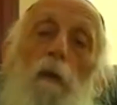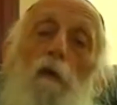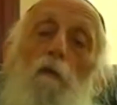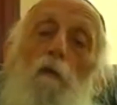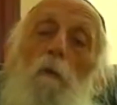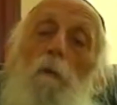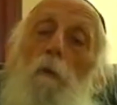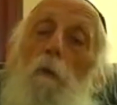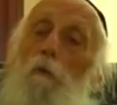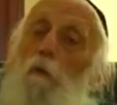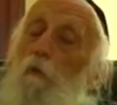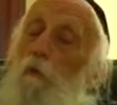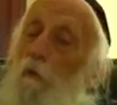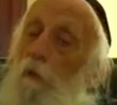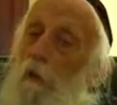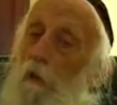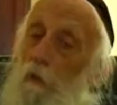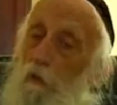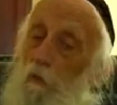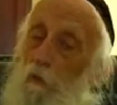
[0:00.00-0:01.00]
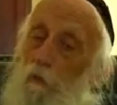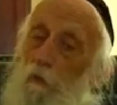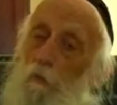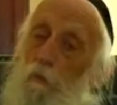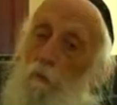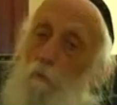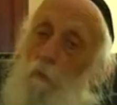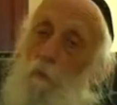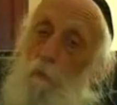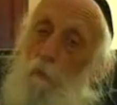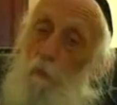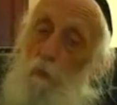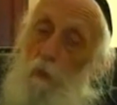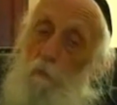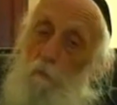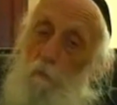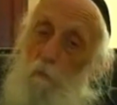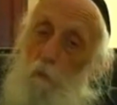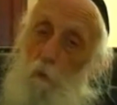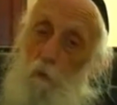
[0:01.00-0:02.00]
If a person sees the
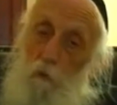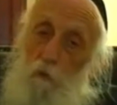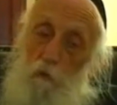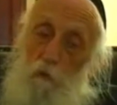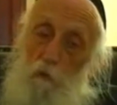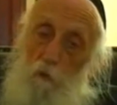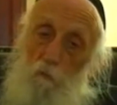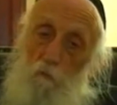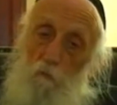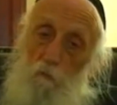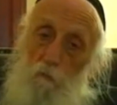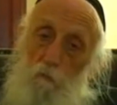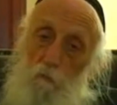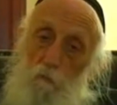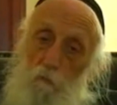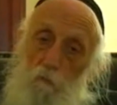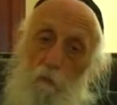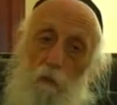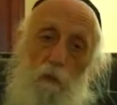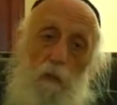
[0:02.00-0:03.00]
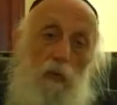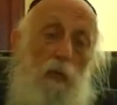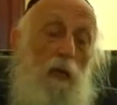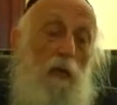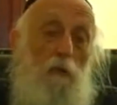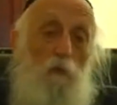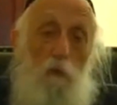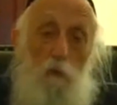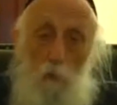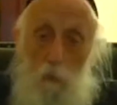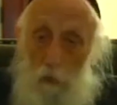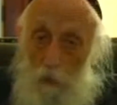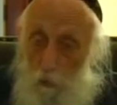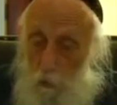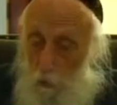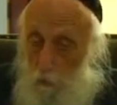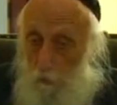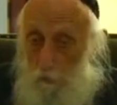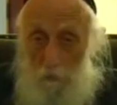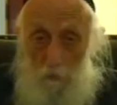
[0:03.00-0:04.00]
problem oneself, I
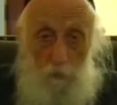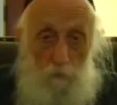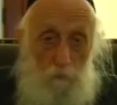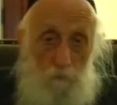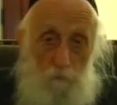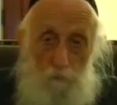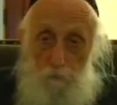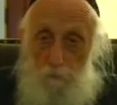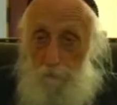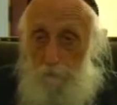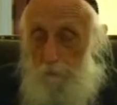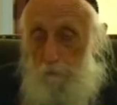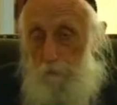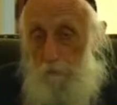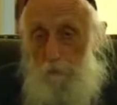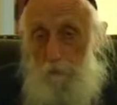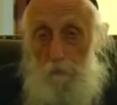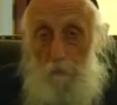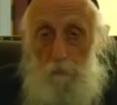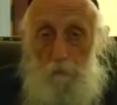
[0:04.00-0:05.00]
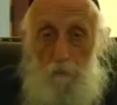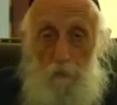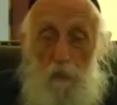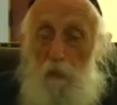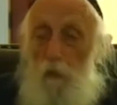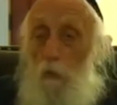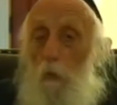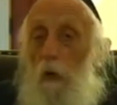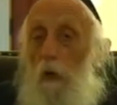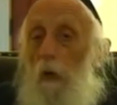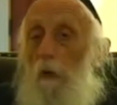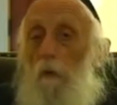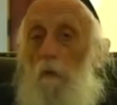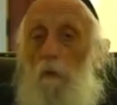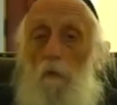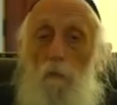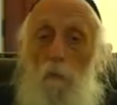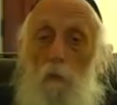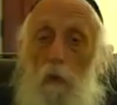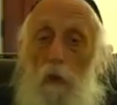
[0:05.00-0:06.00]
congratulate them. Then you
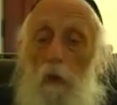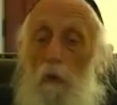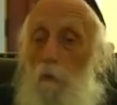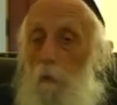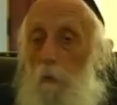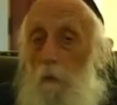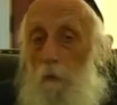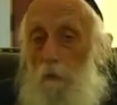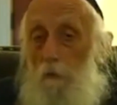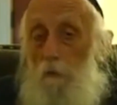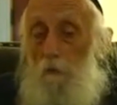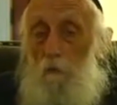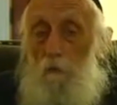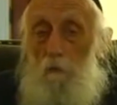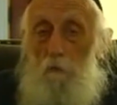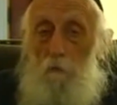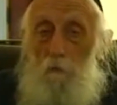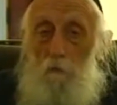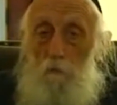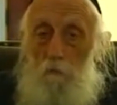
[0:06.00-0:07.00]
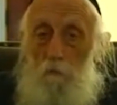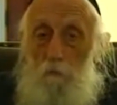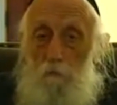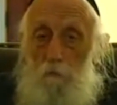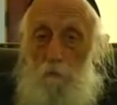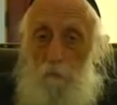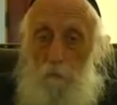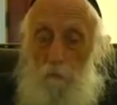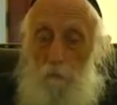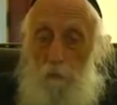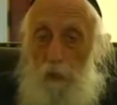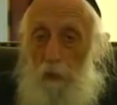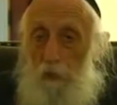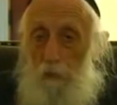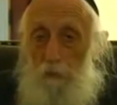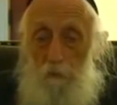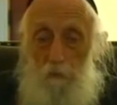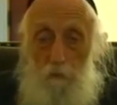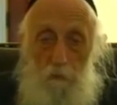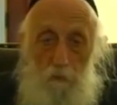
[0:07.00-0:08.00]
are where I was
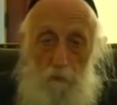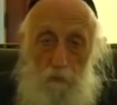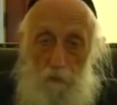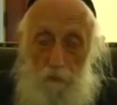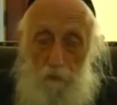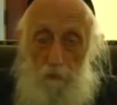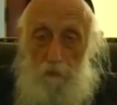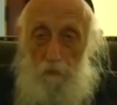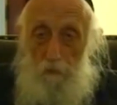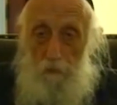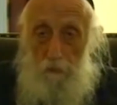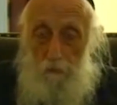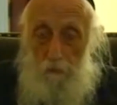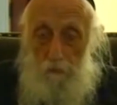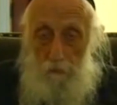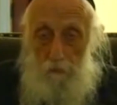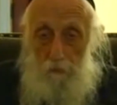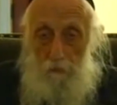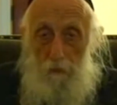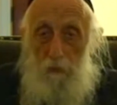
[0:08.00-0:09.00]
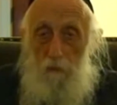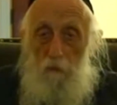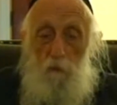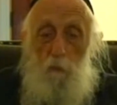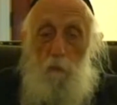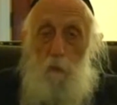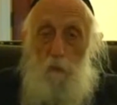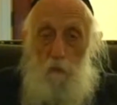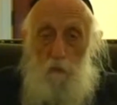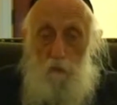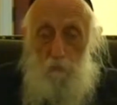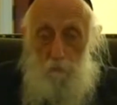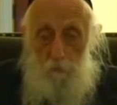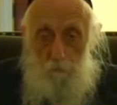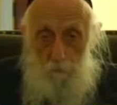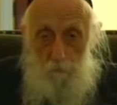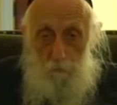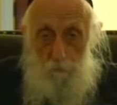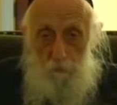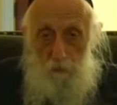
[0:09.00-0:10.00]
in the Hot
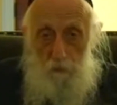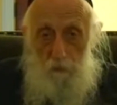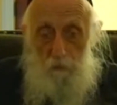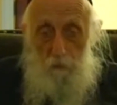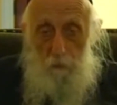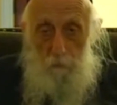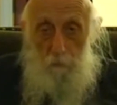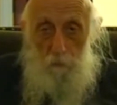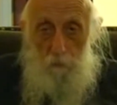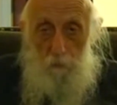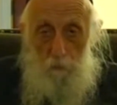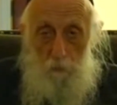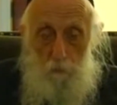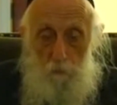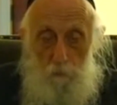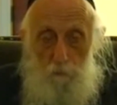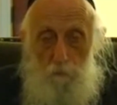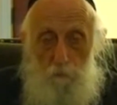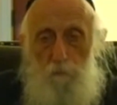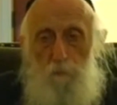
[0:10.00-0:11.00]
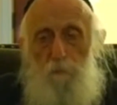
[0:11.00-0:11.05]
Springs episode.